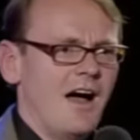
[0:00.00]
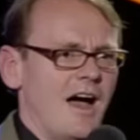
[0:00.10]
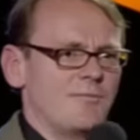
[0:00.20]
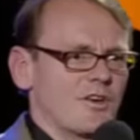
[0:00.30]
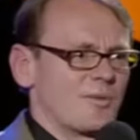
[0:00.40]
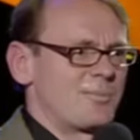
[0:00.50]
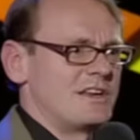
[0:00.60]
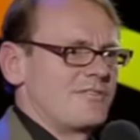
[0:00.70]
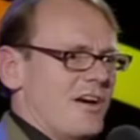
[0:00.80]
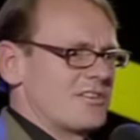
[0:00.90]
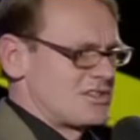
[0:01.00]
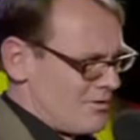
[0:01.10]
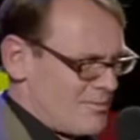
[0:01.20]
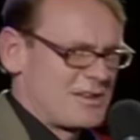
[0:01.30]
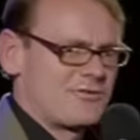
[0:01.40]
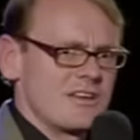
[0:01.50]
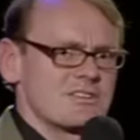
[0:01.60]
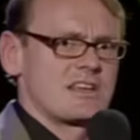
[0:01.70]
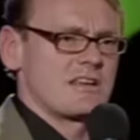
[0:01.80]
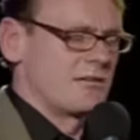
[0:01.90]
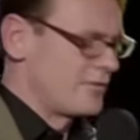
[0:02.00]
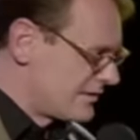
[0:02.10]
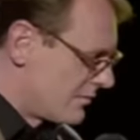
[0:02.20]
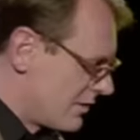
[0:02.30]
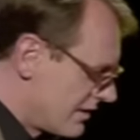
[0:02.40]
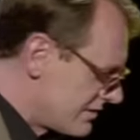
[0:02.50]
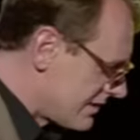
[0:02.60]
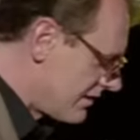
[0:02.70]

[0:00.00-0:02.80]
I'm not a paedophile, so my best friends are kids. Oh, that doesn't work, does it?